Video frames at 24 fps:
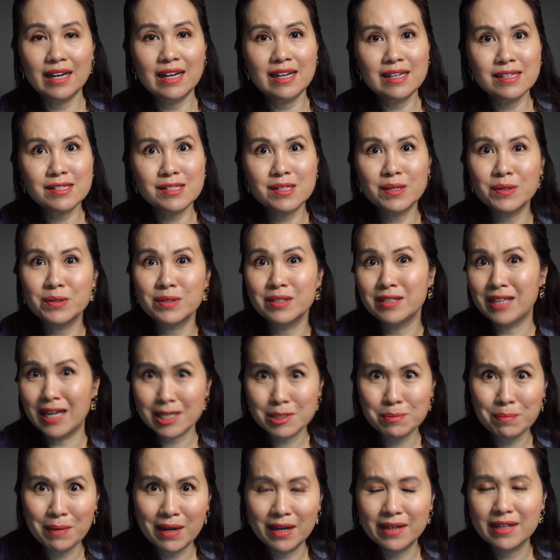So the
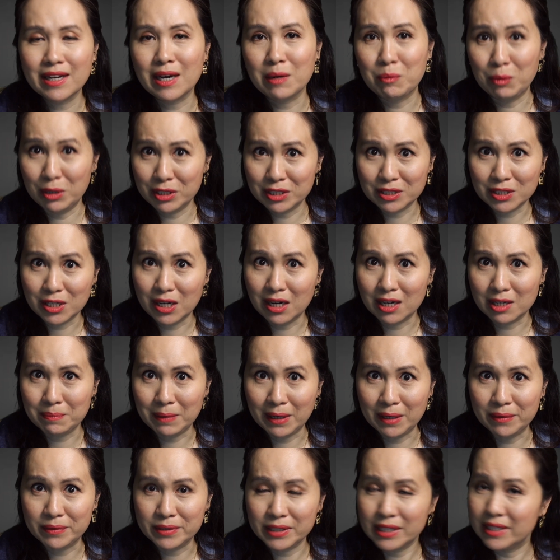next brand I want to talk
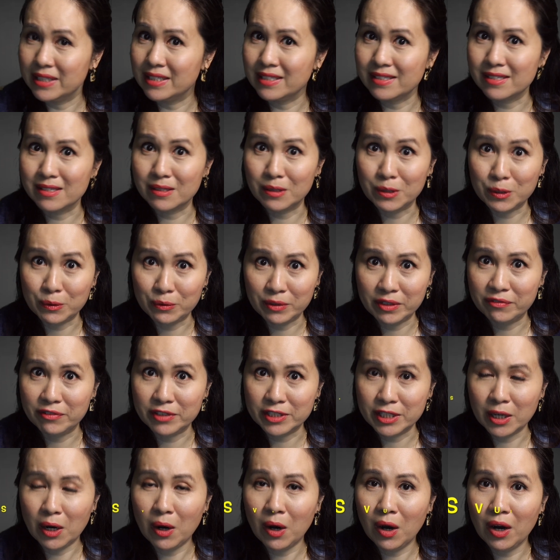about is Louis
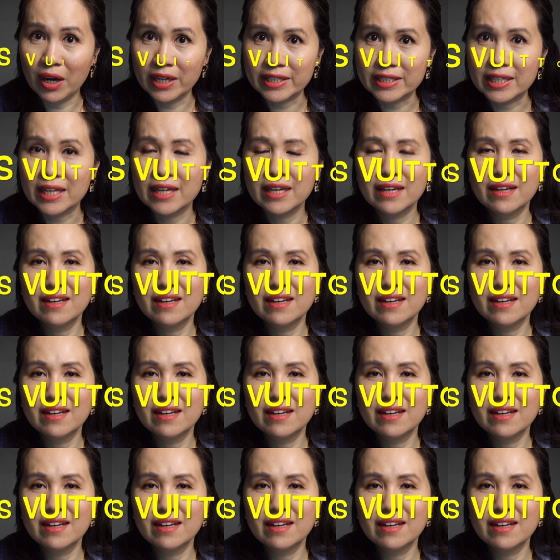Vuitton.